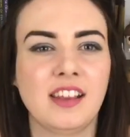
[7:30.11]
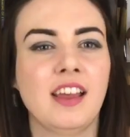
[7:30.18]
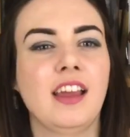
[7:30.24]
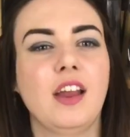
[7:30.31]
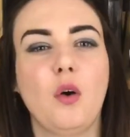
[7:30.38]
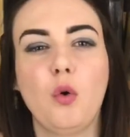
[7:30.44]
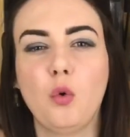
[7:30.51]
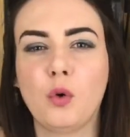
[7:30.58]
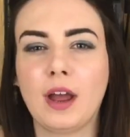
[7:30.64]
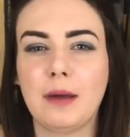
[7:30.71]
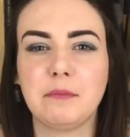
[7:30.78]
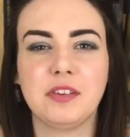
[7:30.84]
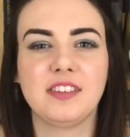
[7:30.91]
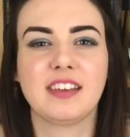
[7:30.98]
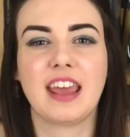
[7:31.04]
it all
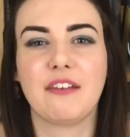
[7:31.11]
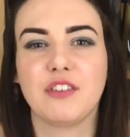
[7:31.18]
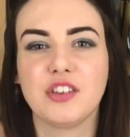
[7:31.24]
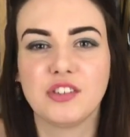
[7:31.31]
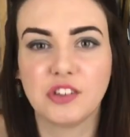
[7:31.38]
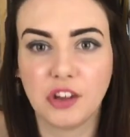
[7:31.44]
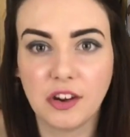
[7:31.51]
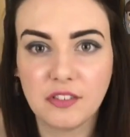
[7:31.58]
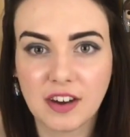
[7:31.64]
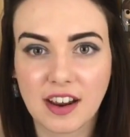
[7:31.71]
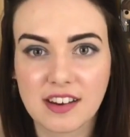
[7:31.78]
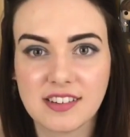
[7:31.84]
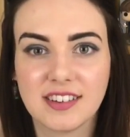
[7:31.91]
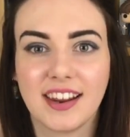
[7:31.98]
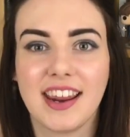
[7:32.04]
comes together so
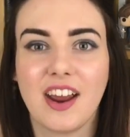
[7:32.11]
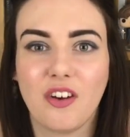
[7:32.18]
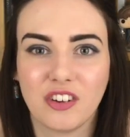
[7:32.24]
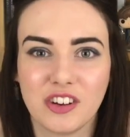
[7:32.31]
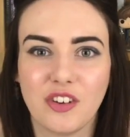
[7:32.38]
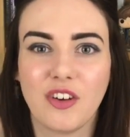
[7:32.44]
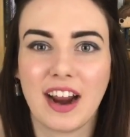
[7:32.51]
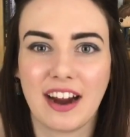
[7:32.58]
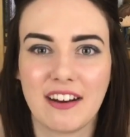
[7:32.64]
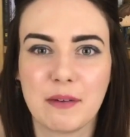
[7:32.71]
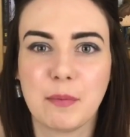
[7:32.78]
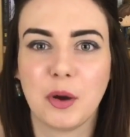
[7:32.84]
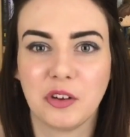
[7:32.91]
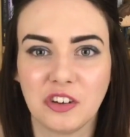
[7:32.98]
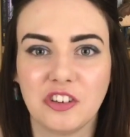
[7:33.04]
nicely on your Harry
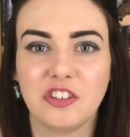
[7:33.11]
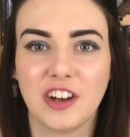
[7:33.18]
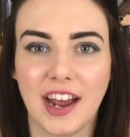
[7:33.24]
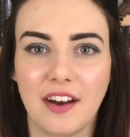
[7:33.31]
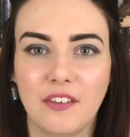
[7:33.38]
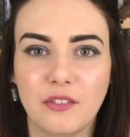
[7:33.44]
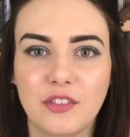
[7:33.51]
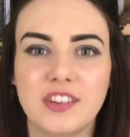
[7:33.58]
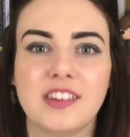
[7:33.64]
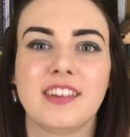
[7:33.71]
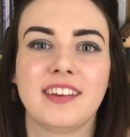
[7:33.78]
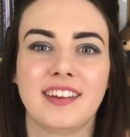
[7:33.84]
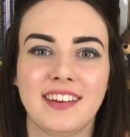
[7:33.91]
Potter shelves.